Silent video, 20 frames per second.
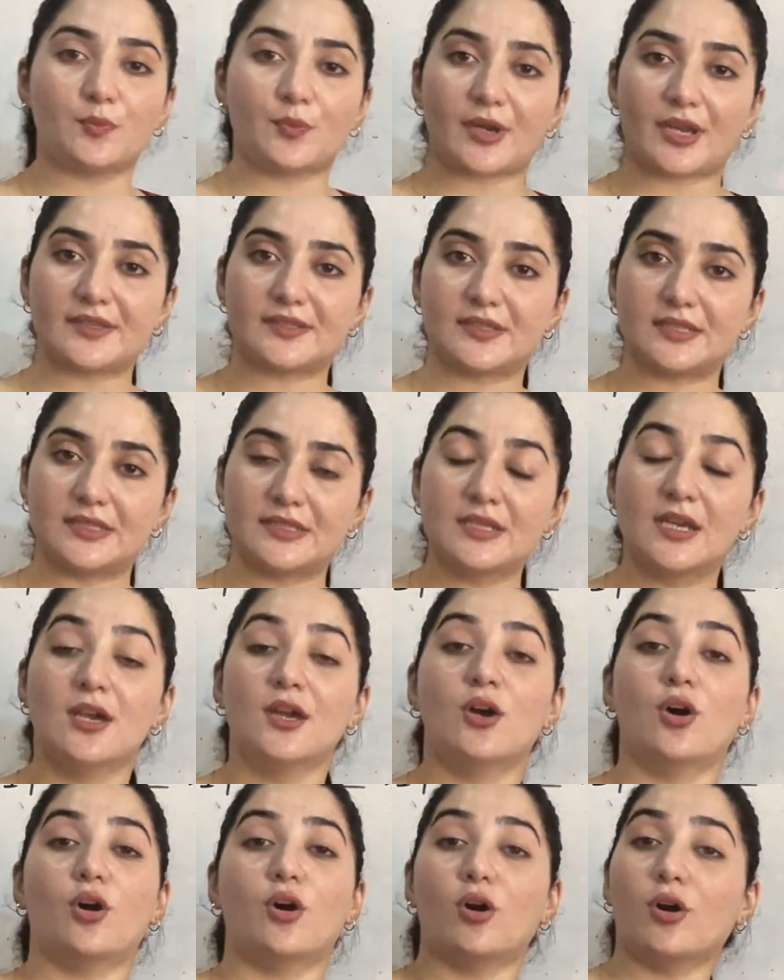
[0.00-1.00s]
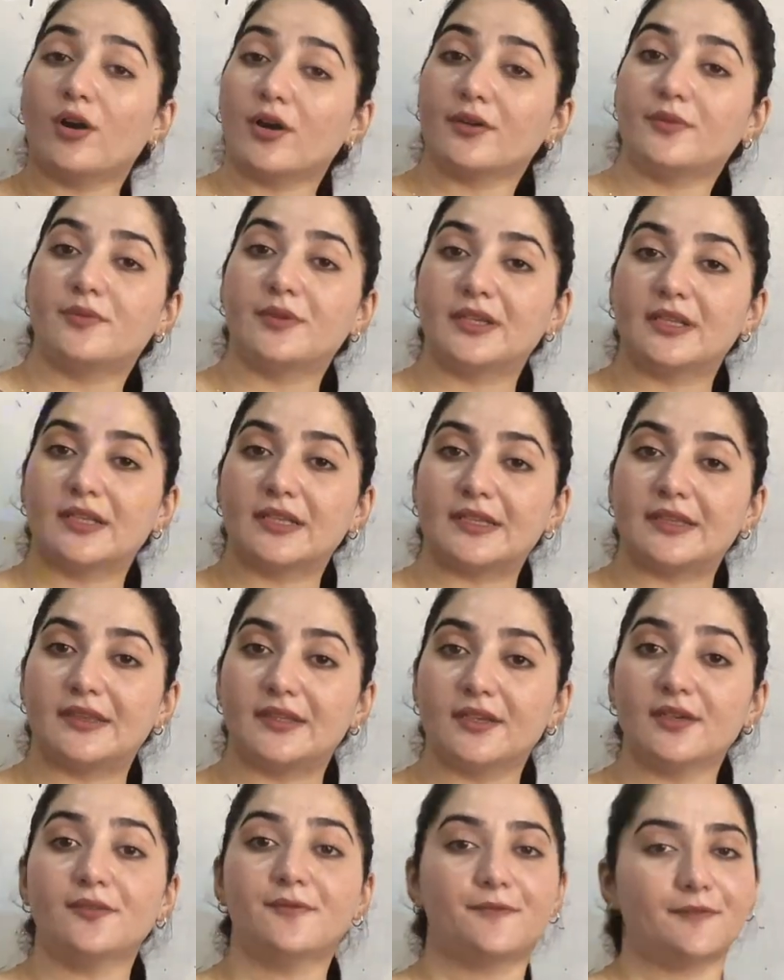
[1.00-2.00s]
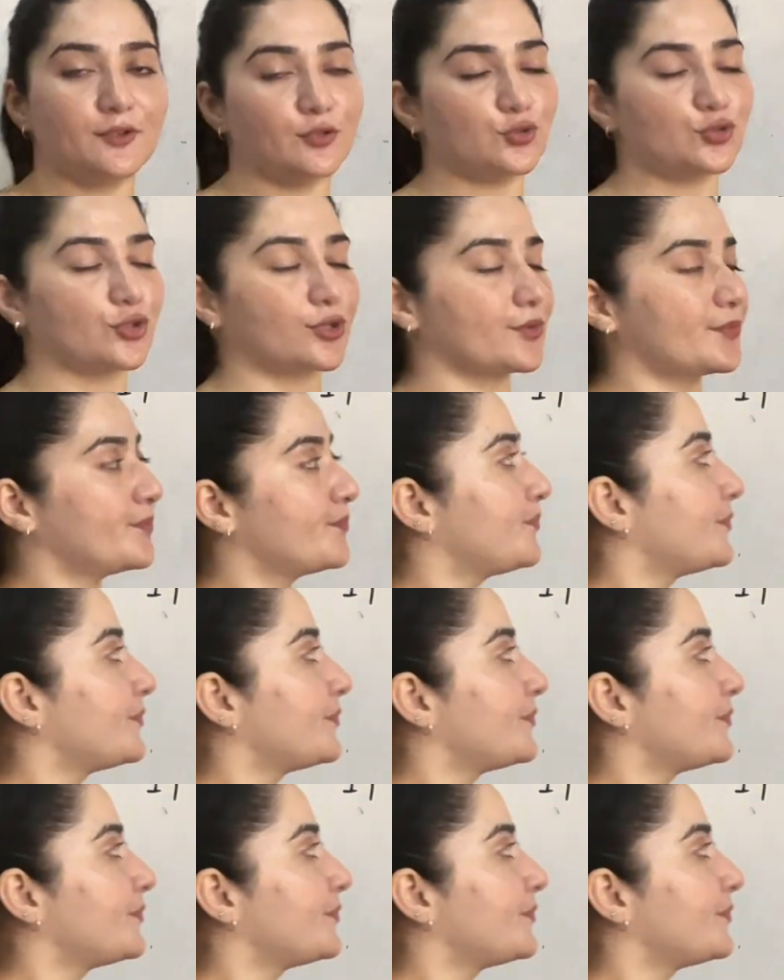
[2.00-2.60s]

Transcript: present or real in the future.